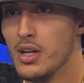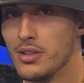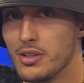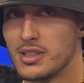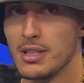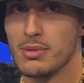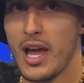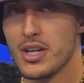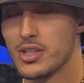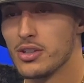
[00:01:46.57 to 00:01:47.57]
the team
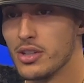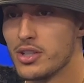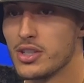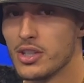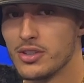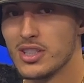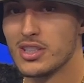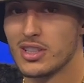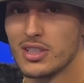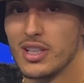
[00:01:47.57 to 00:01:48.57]
last year to this year,
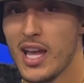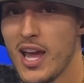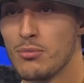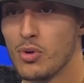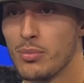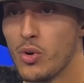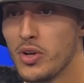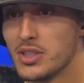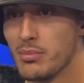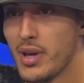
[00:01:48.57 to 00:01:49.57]
they have more
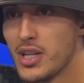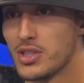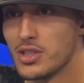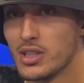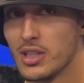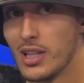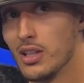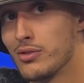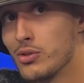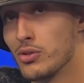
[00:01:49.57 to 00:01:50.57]
poise and patience, and they
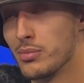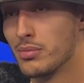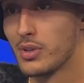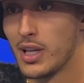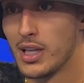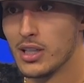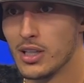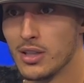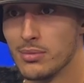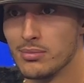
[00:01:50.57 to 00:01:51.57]
look for him, and
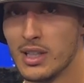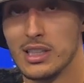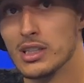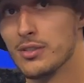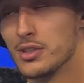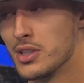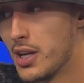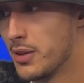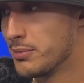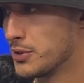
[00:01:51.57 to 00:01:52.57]
he delivered
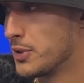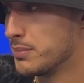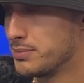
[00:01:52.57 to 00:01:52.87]
tonight. So.